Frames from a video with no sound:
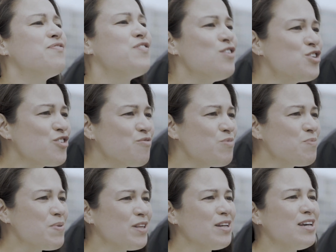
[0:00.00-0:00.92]
the future of
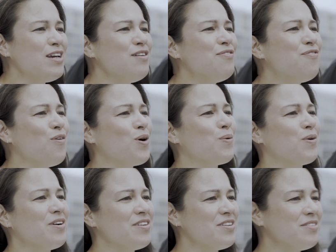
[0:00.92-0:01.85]
mobility
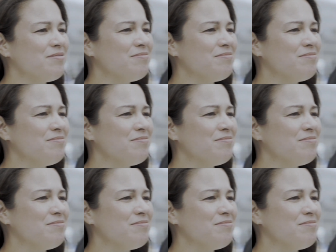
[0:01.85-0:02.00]
forward.